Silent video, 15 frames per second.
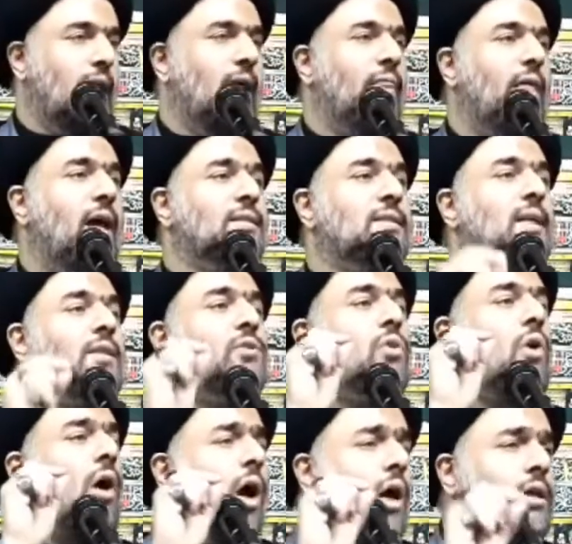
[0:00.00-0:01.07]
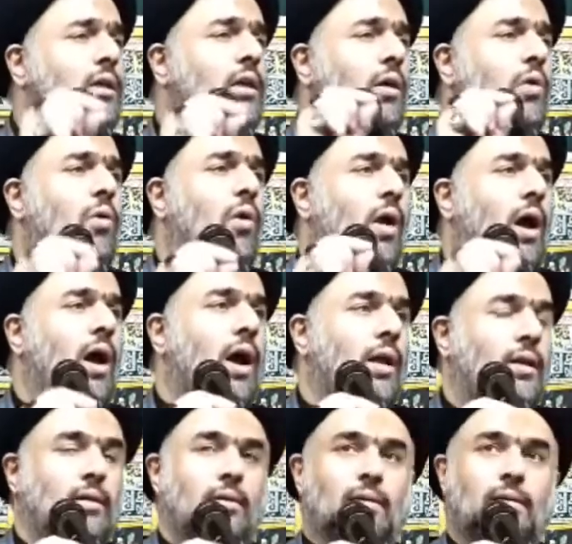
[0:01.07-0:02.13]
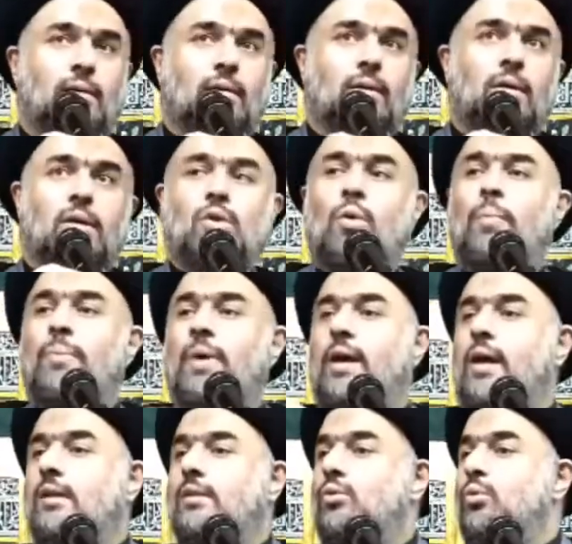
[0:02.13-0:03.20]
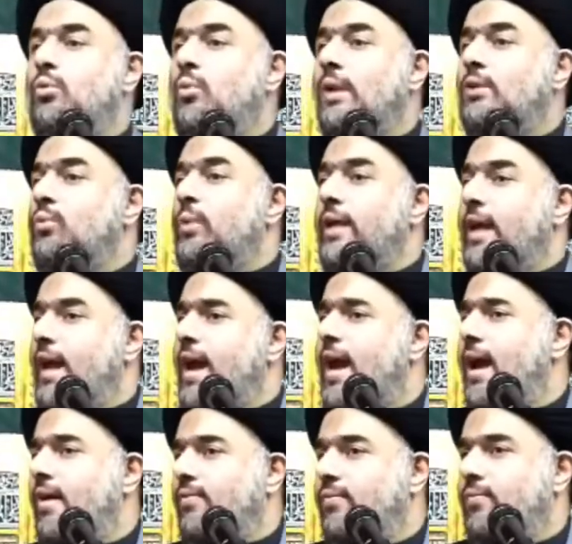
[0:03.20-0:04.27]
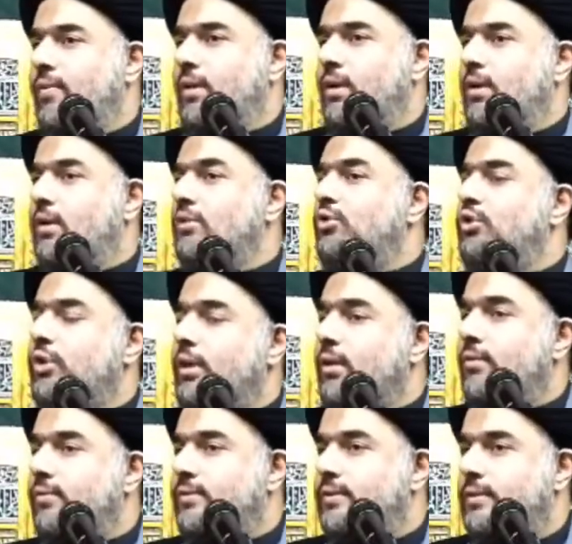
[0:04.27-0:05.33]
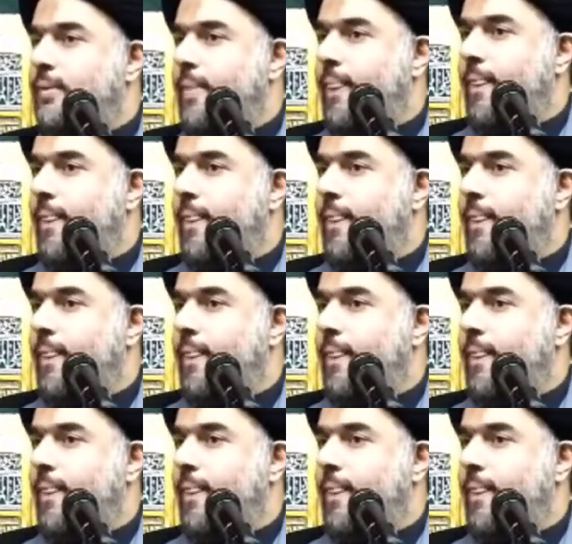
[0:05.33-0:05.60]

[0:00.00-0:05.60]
and that's the talking Quran compared to what we have in shows,